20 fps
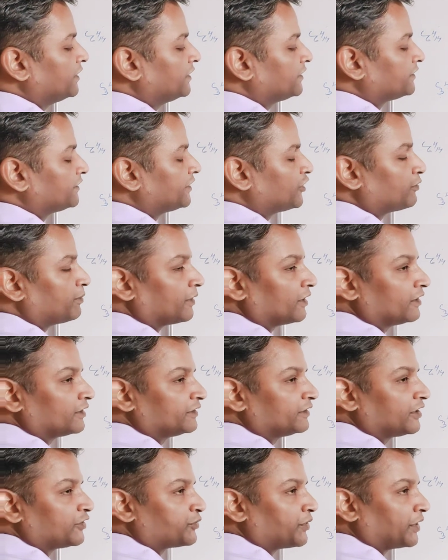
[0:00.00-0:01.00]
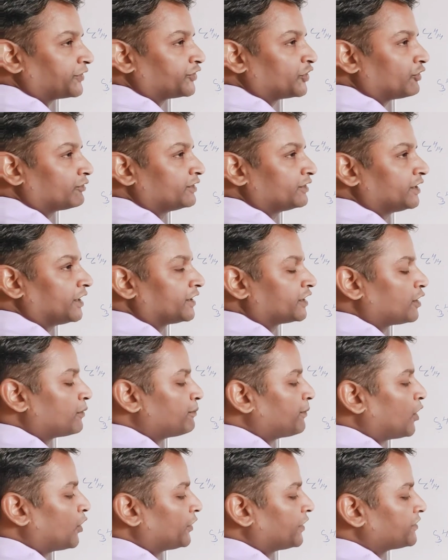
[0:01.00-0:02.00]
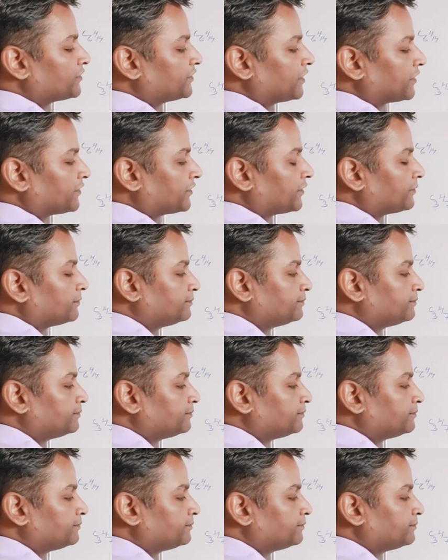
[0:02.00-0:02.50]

This structure of the third compound is this.